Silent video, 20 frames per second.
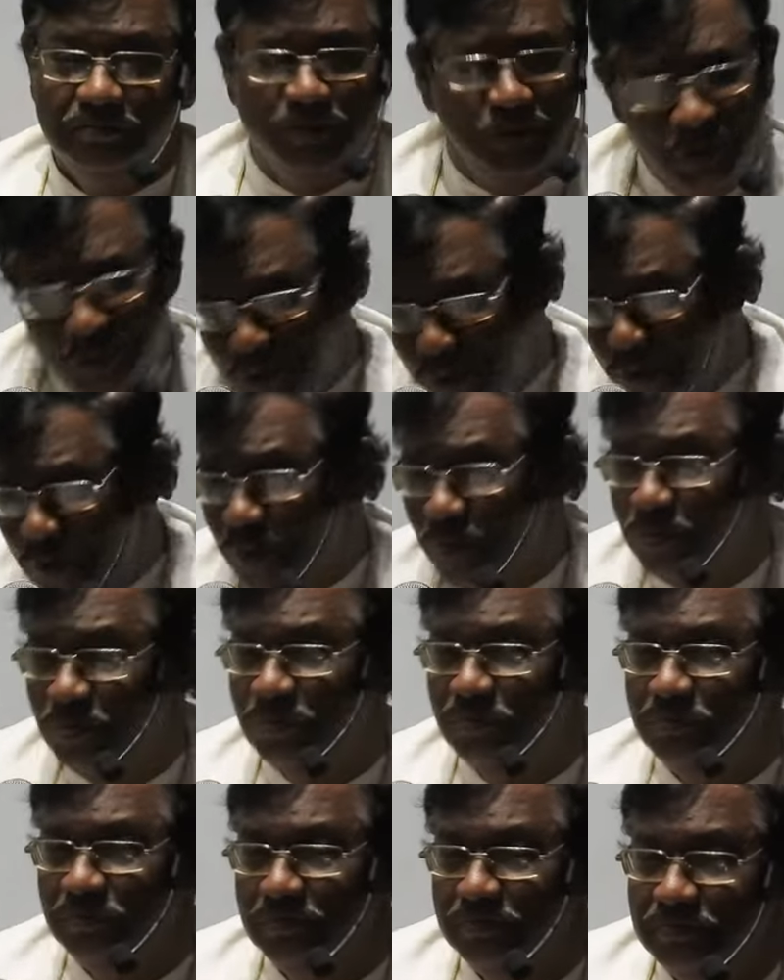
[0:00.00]
No.
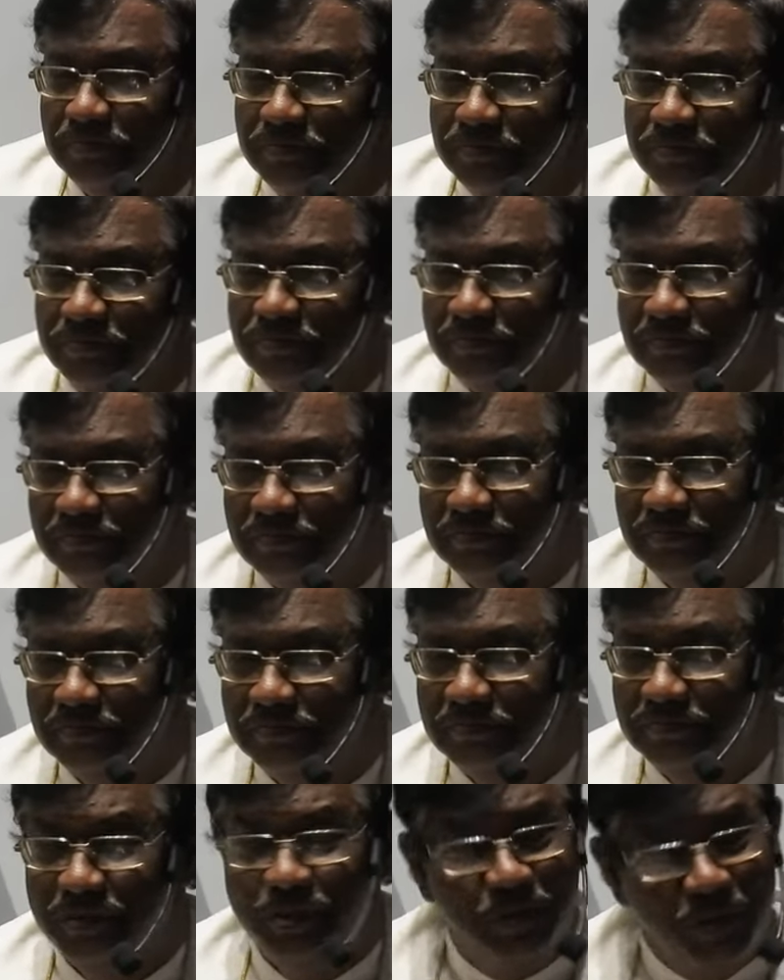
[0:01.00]

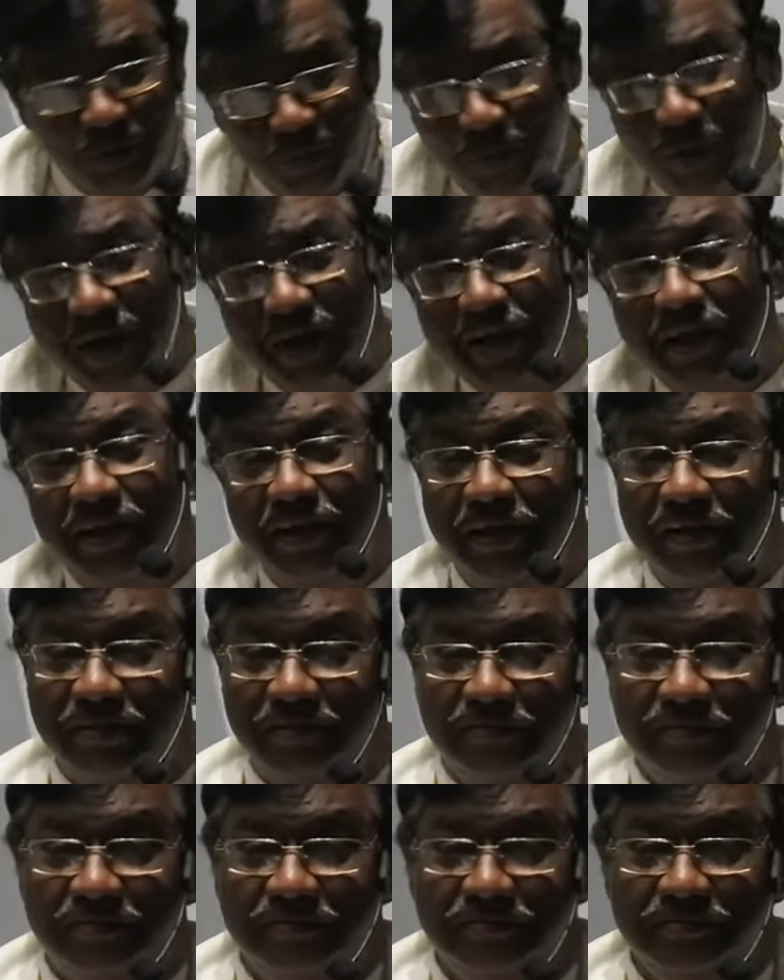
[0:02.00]
You know why?
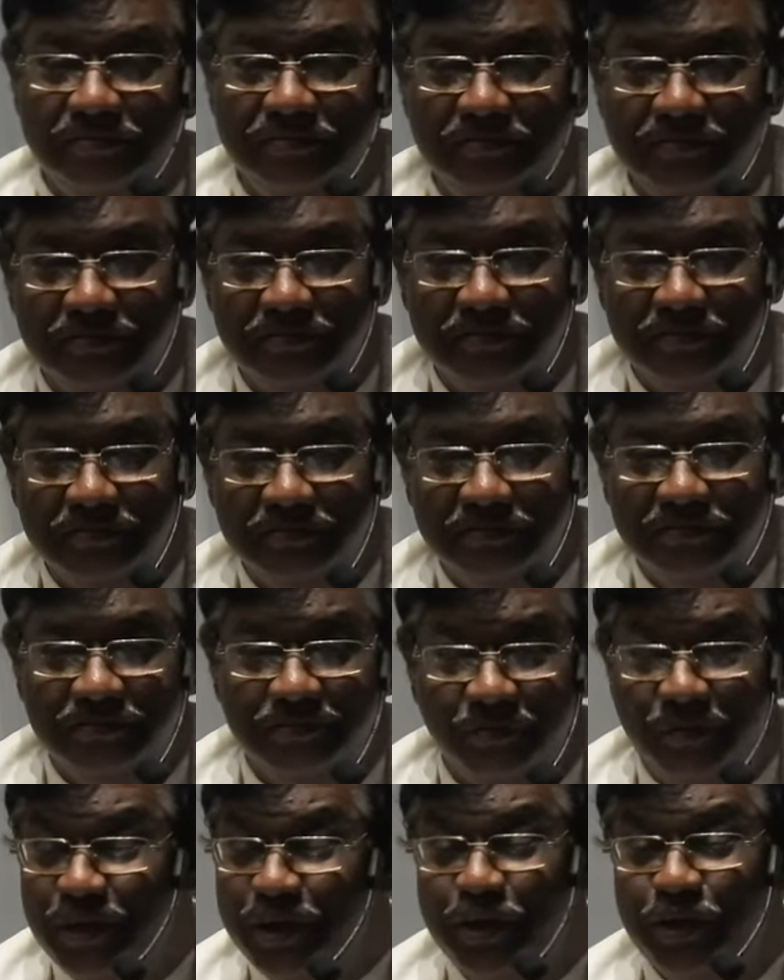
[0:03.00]

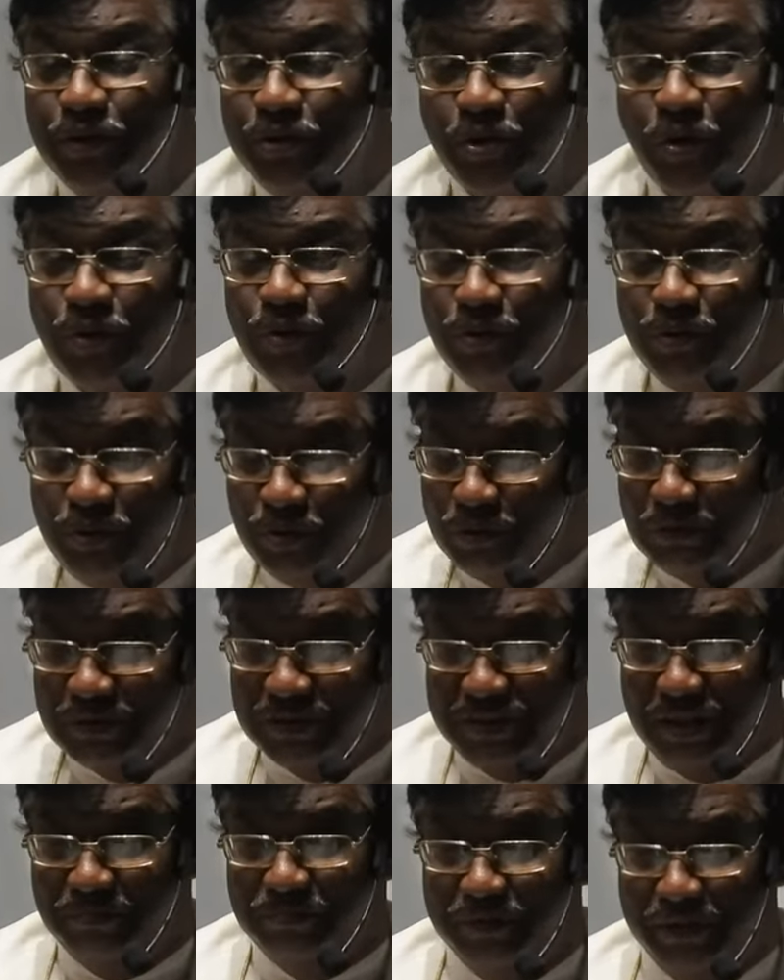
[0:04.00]
When you don't do
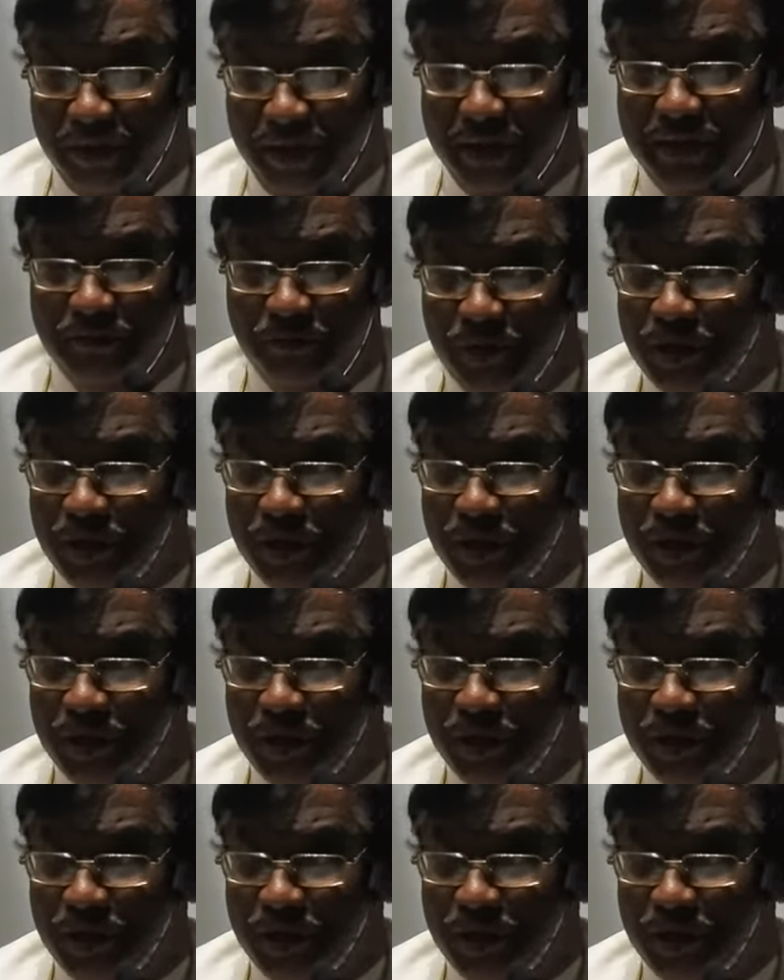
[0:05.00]
something,